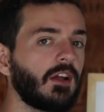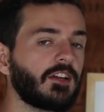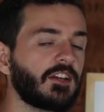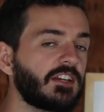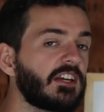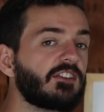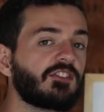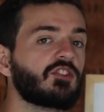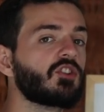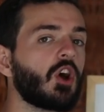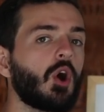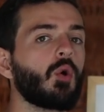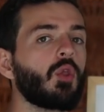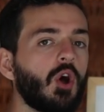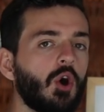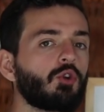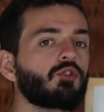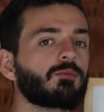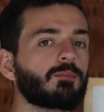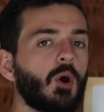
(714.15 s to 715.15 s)
You need to know
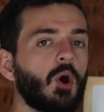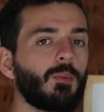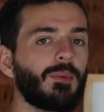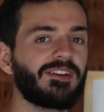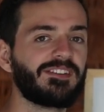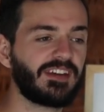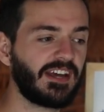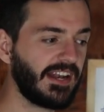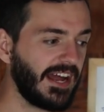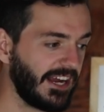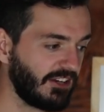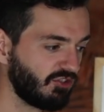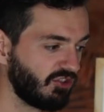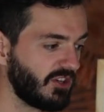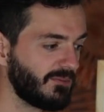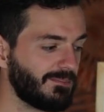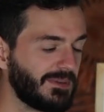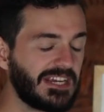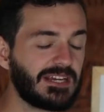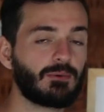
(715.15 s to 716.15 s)
those moments and
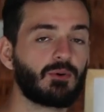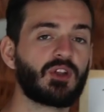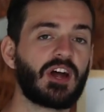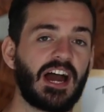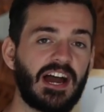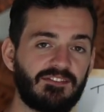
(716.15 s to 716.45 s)
actually be able to